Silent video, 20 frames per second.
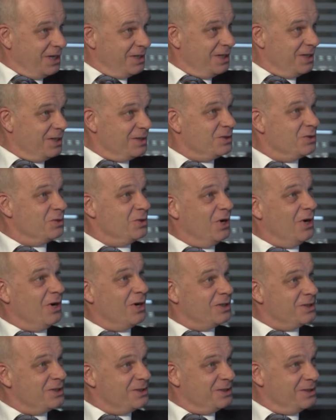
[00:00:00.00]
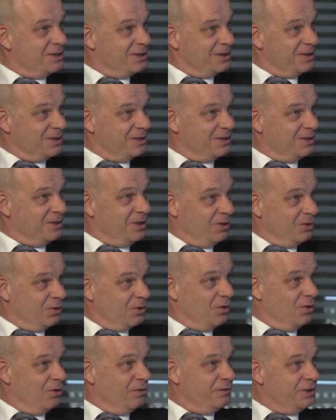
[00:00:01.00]
there to guard
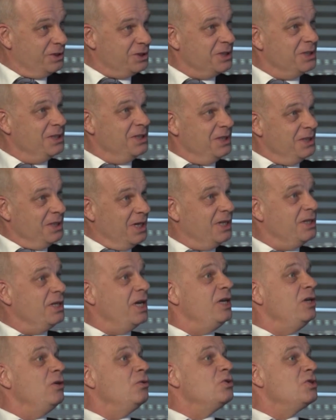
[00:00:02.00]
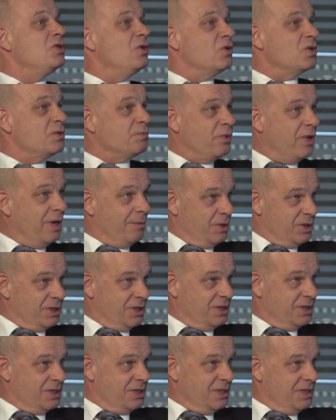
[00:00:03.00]
Yanukovych, and they use those
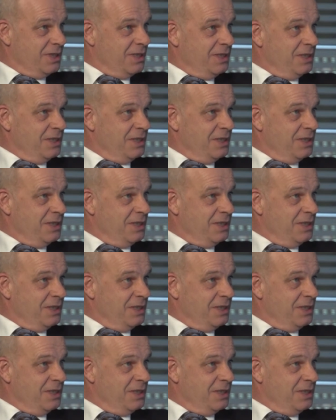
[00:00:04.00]
premises.